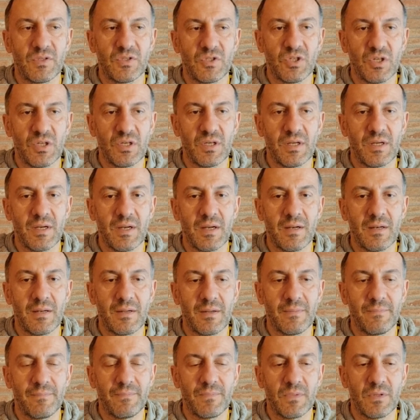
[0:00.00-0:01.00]

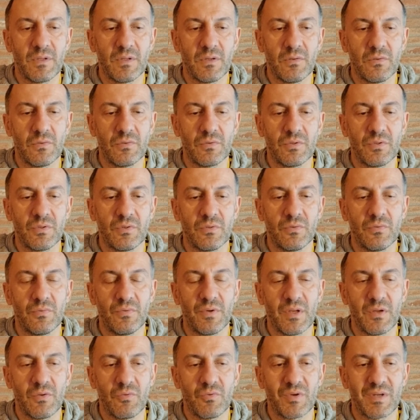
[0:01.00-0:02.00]
generally,
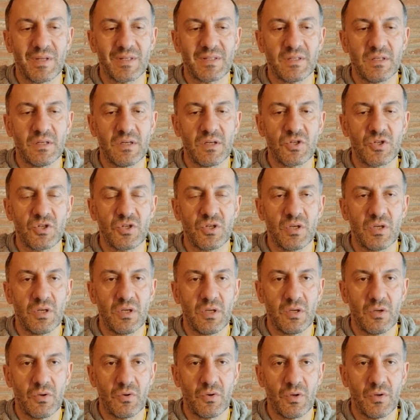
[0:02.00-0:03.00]
when you research,
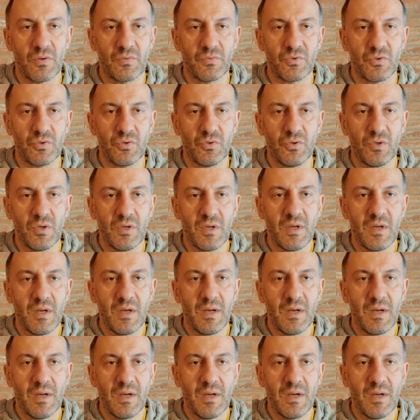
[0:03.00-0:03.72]
you have to